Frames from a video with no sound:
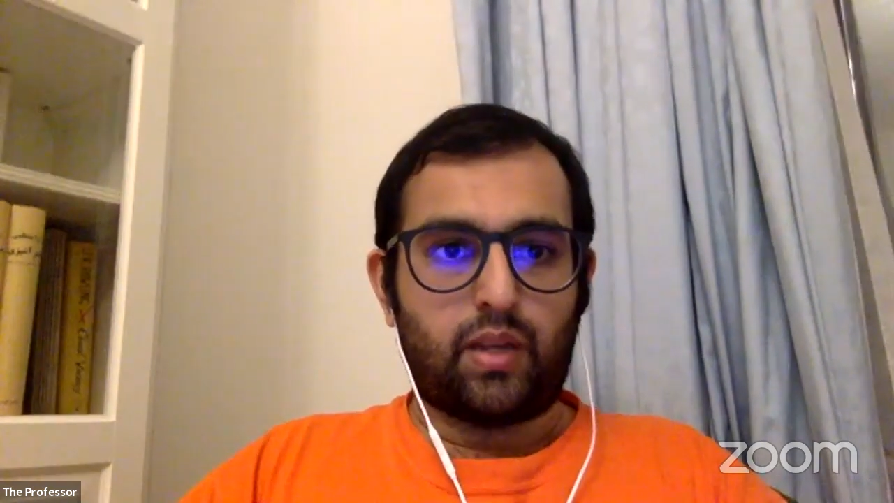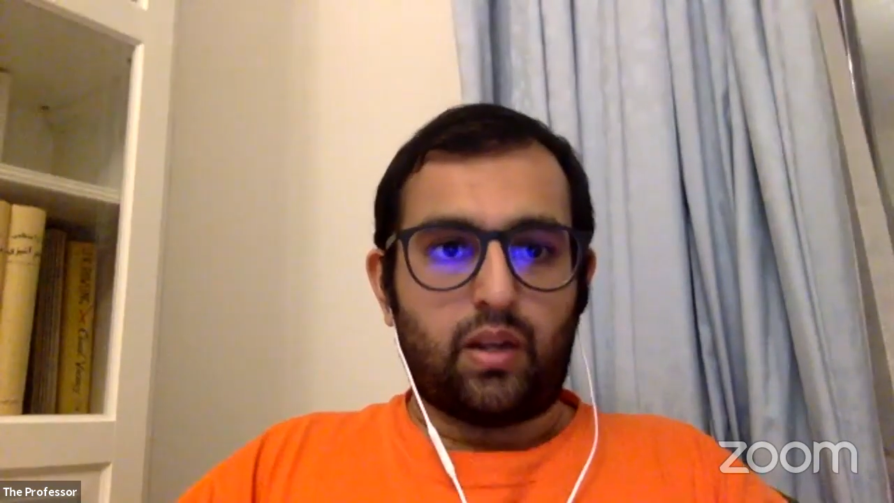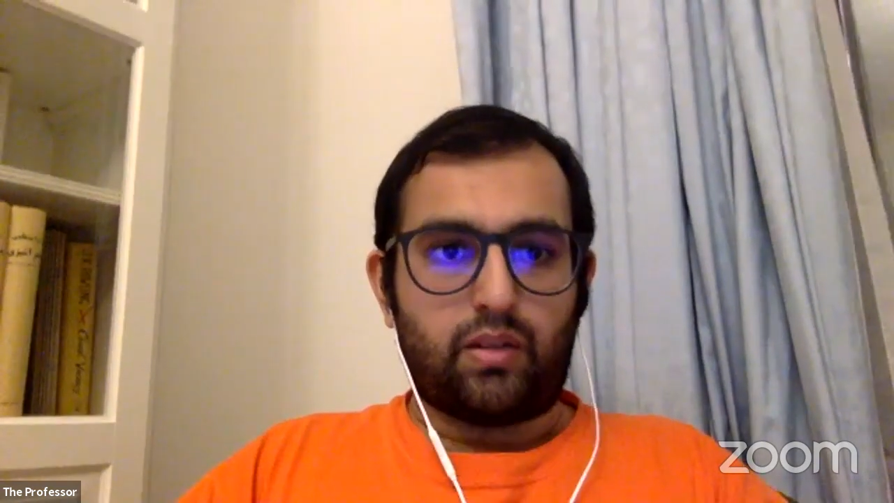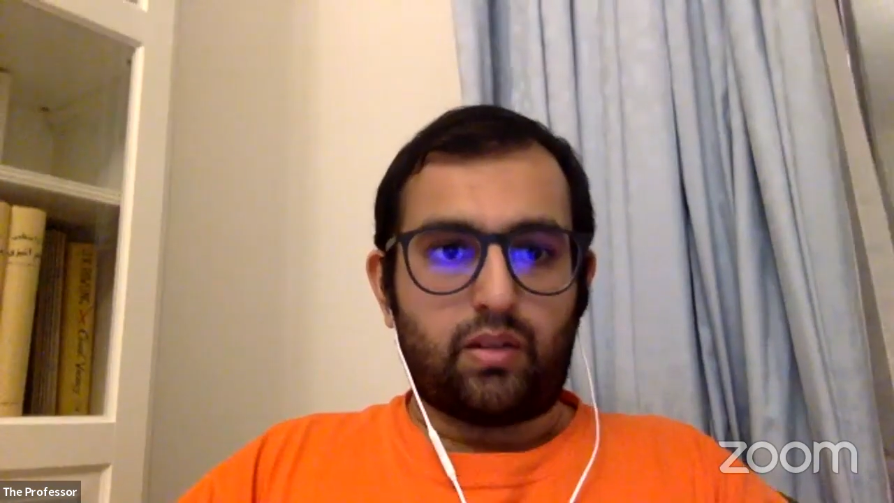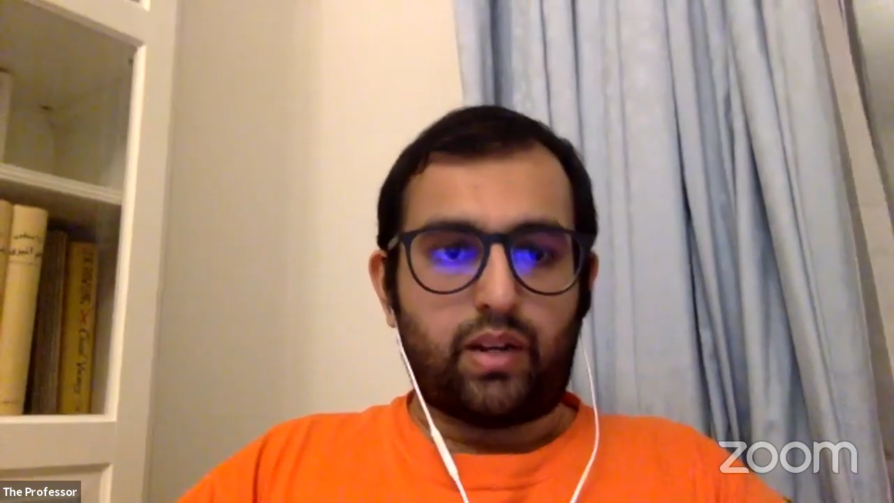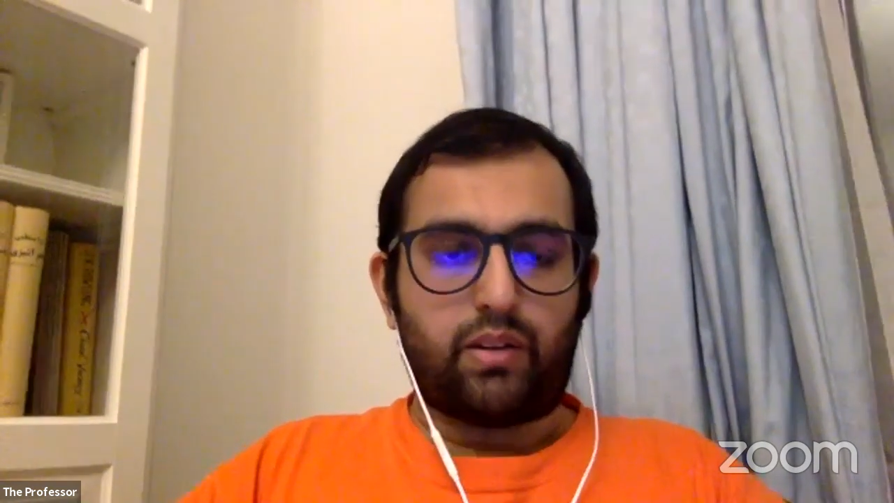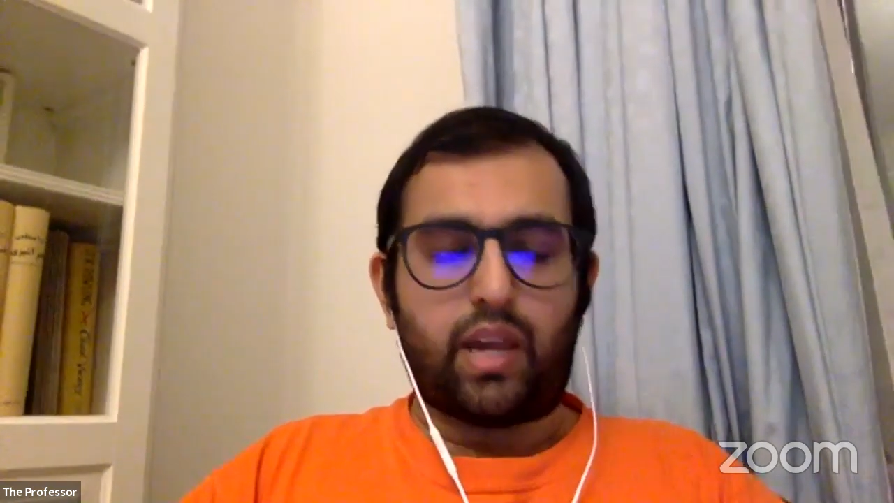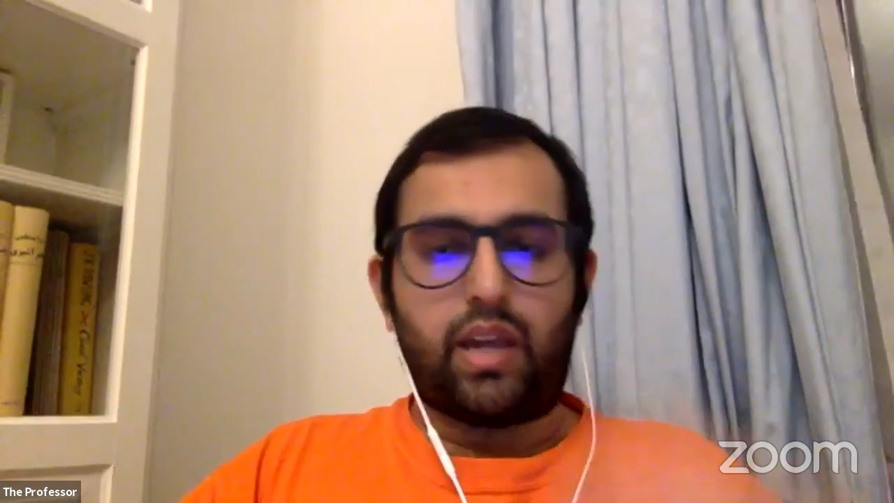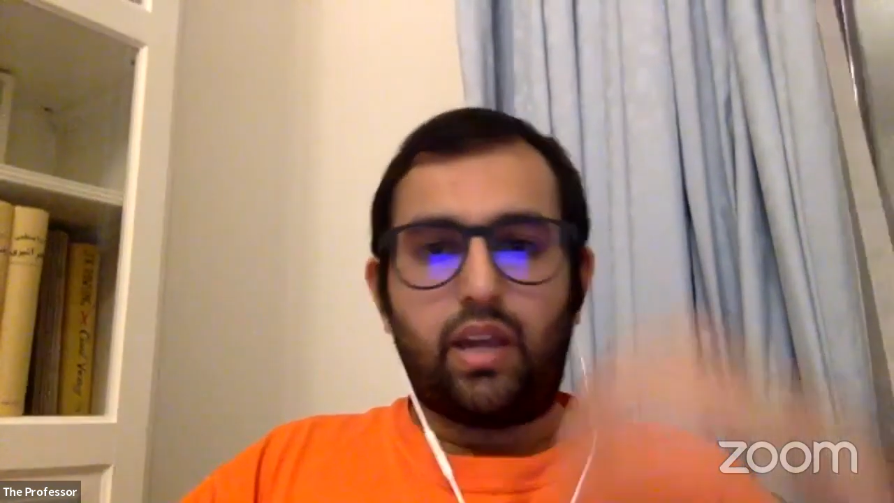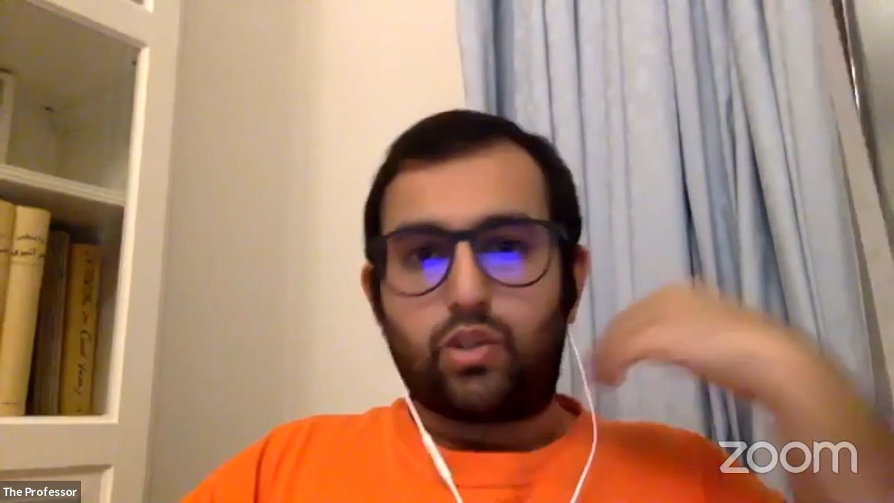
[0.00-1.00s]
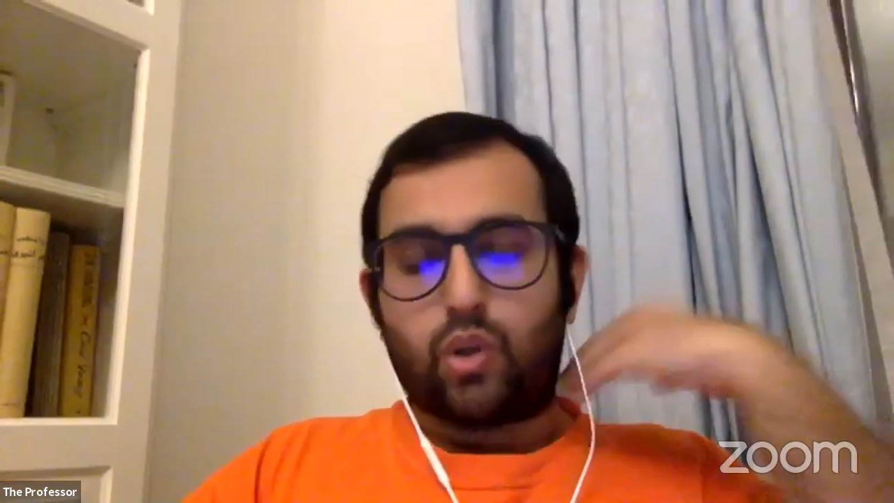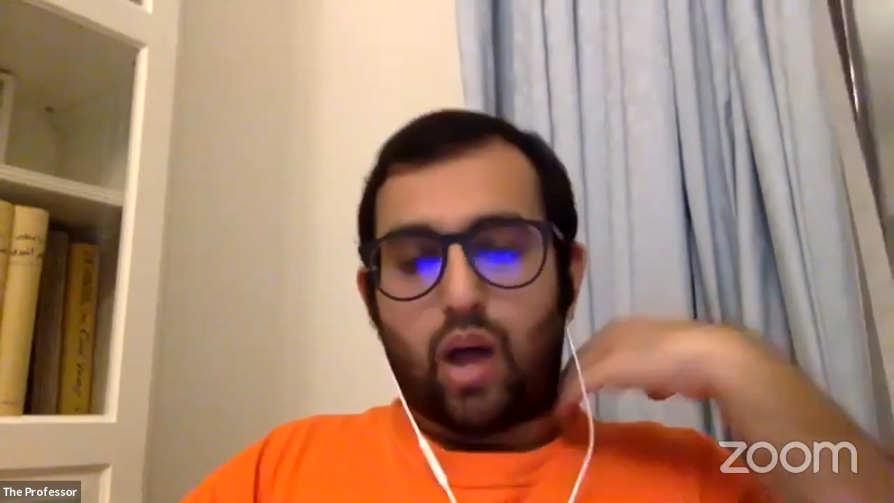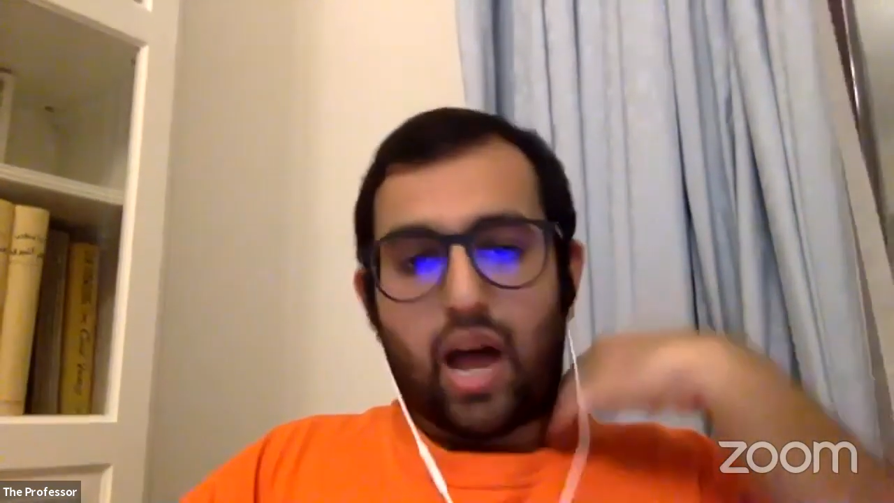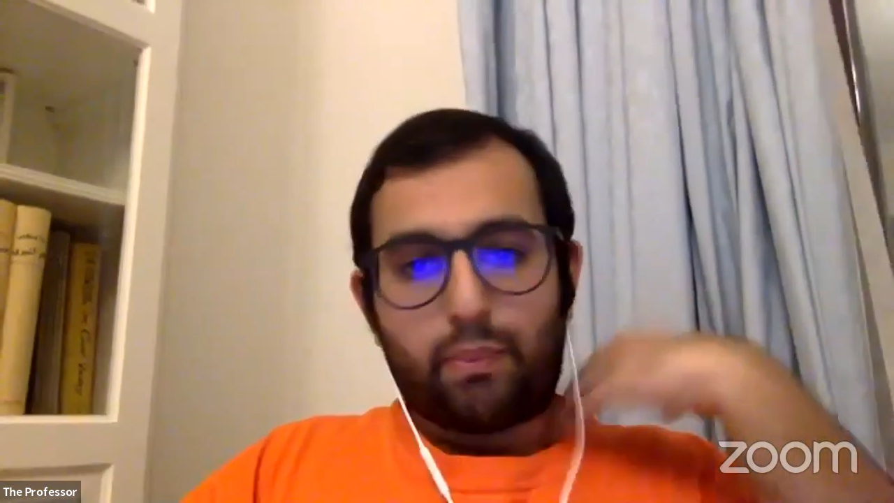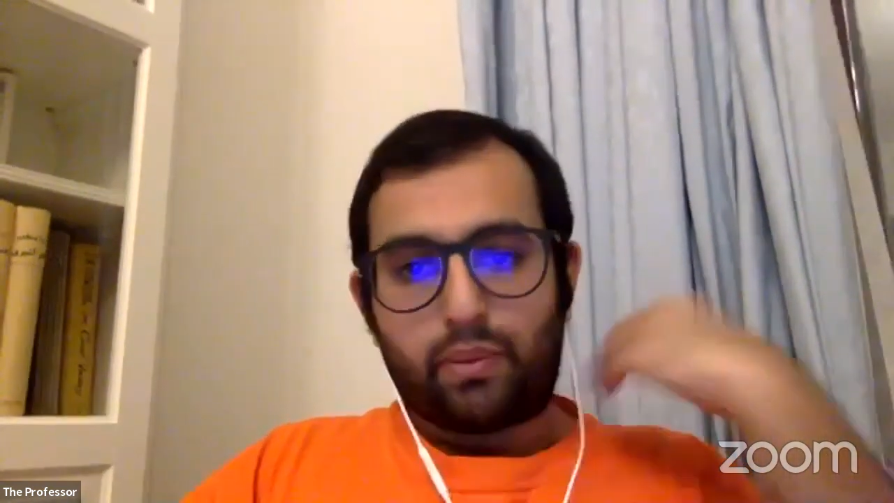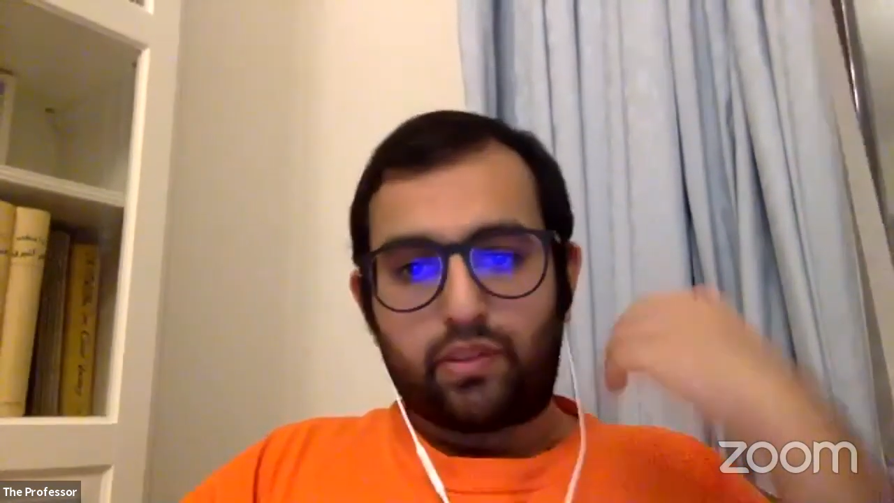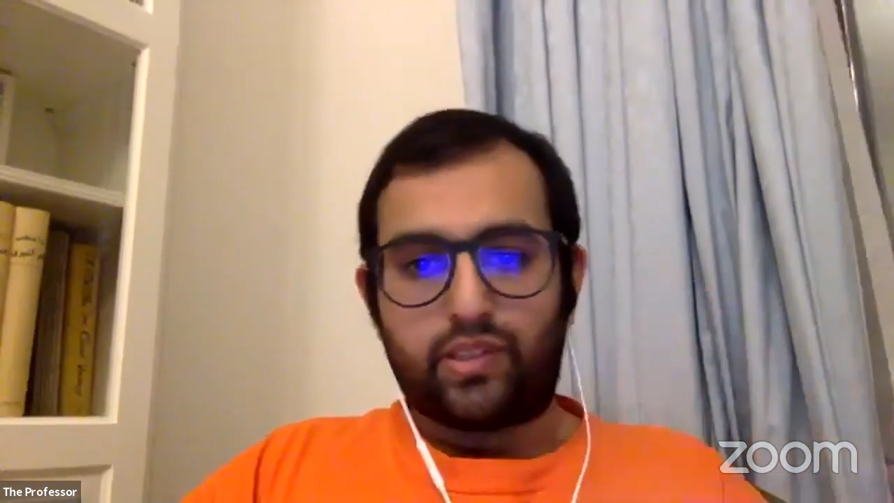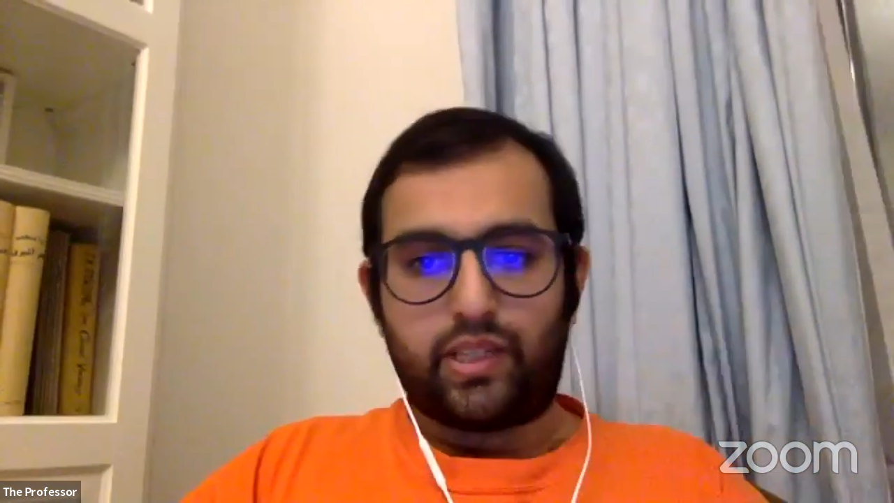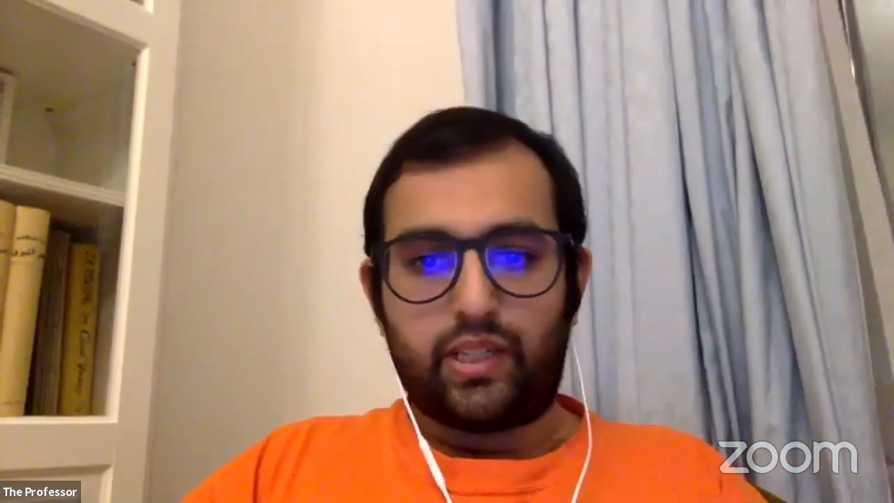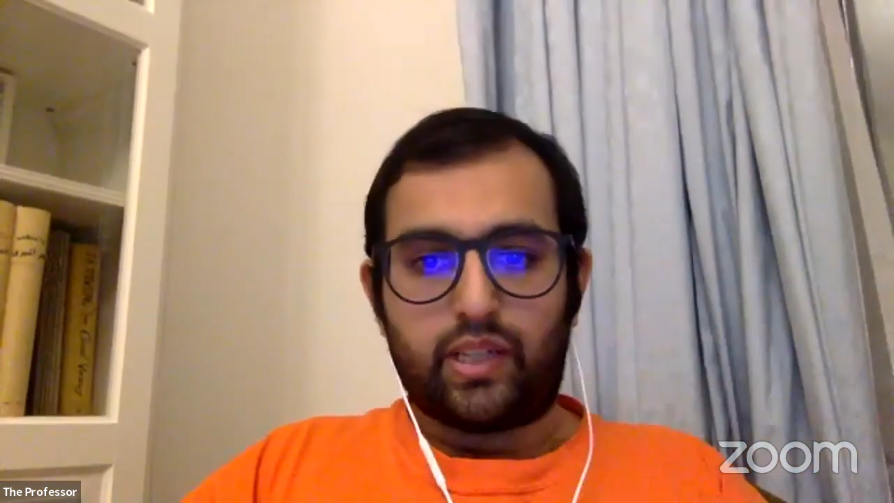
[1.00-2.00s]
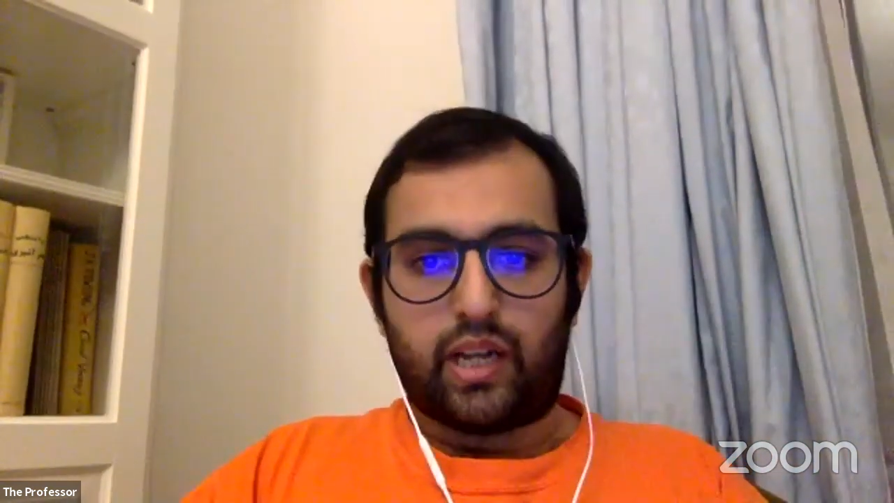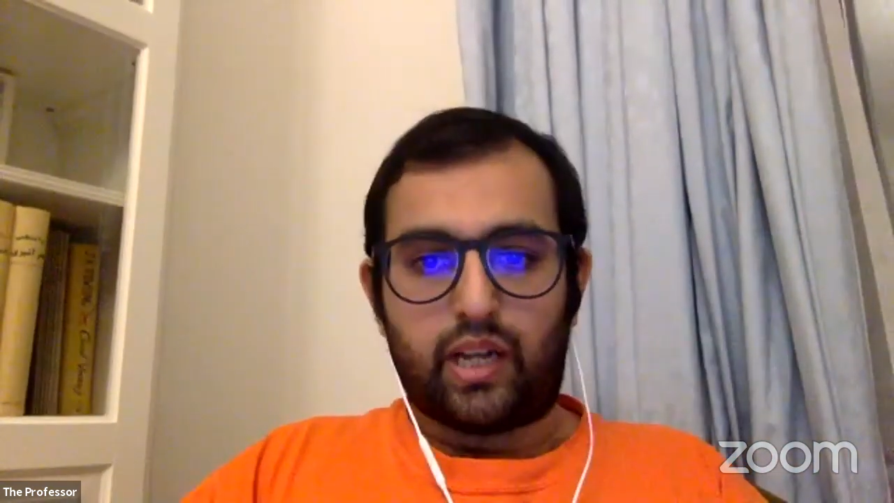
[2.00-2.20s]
Right, okay. So I personally